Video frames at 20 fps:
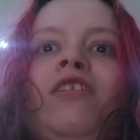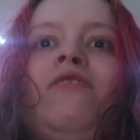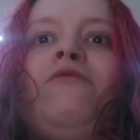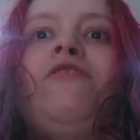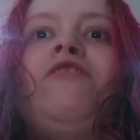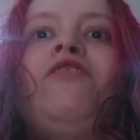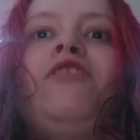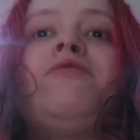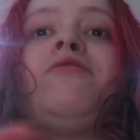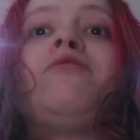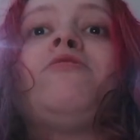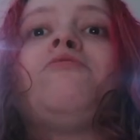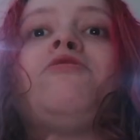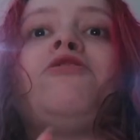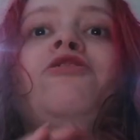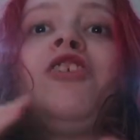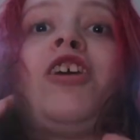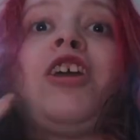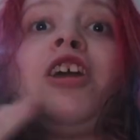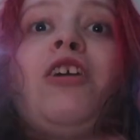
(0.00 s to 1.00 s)
The main symptoms
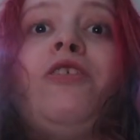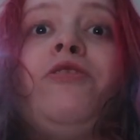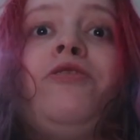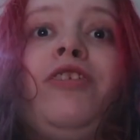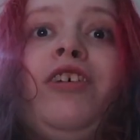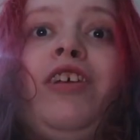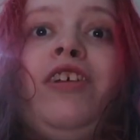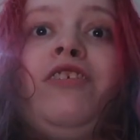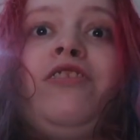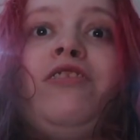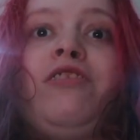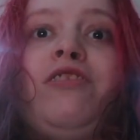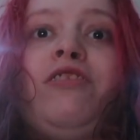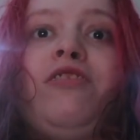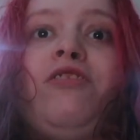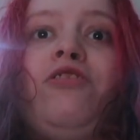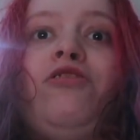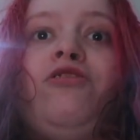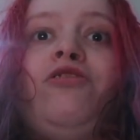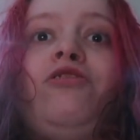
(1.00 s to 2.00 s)
of psychosis,
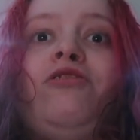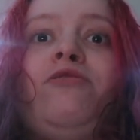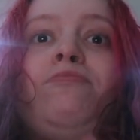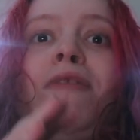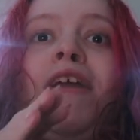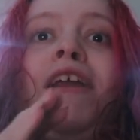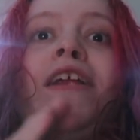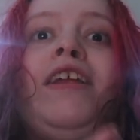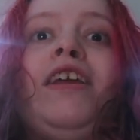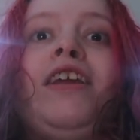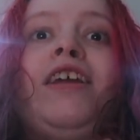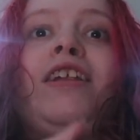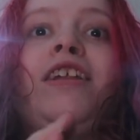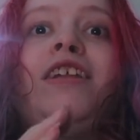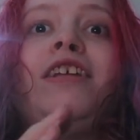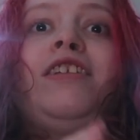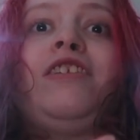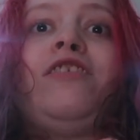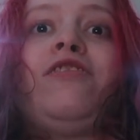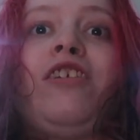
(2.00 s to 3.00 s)
because mania can
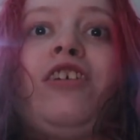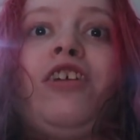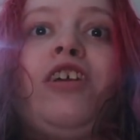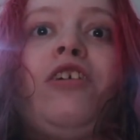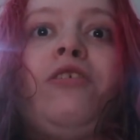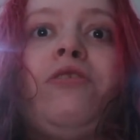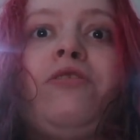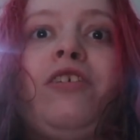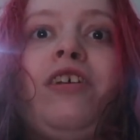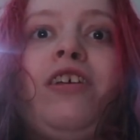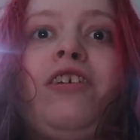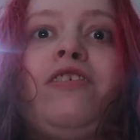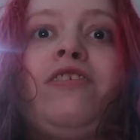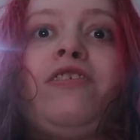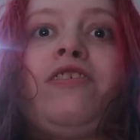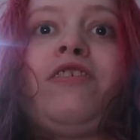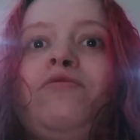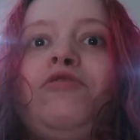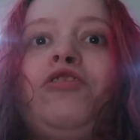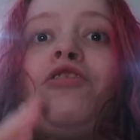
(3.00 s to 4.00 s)
lead to
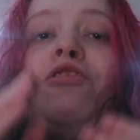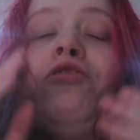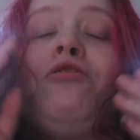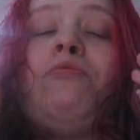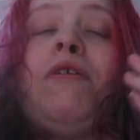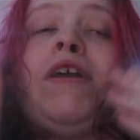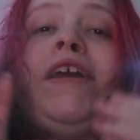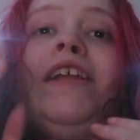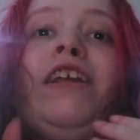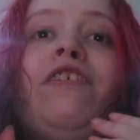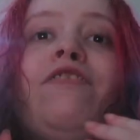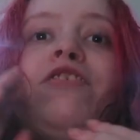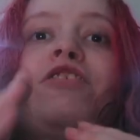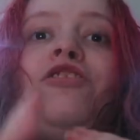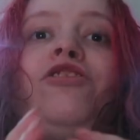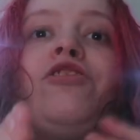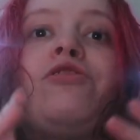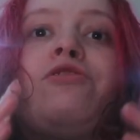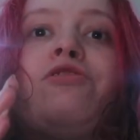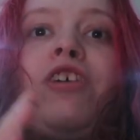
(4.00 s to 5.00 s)
psychosis, which is called
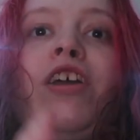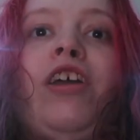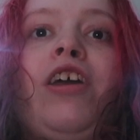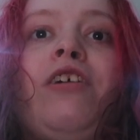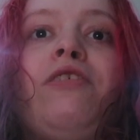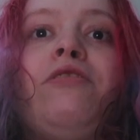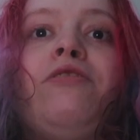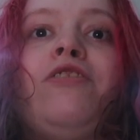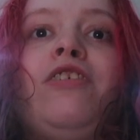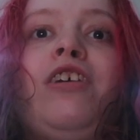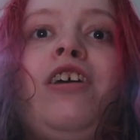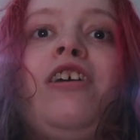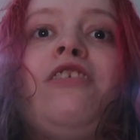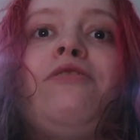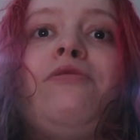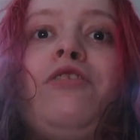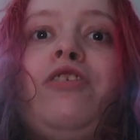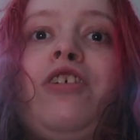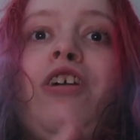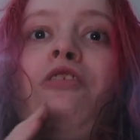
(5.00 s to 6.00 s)
mania-induced
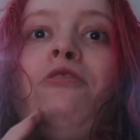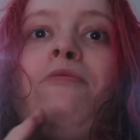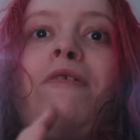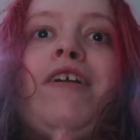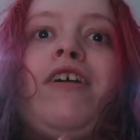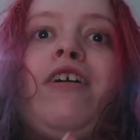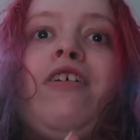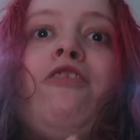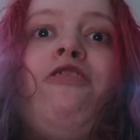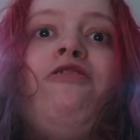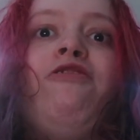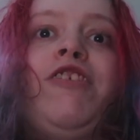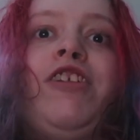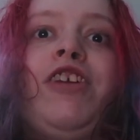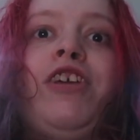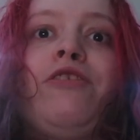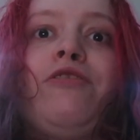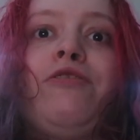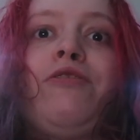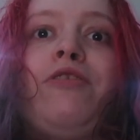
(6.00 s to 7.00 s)
psychosis, which I will make a whole
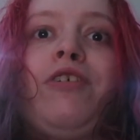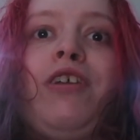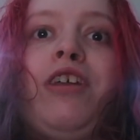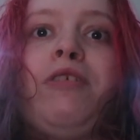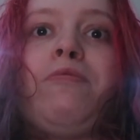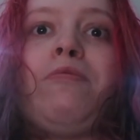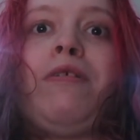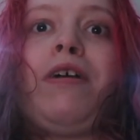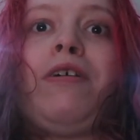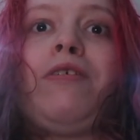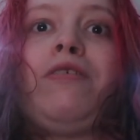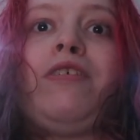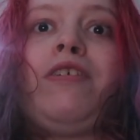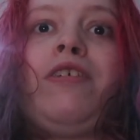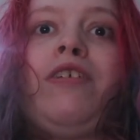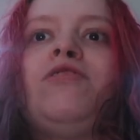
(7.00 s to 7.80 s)
video talking about.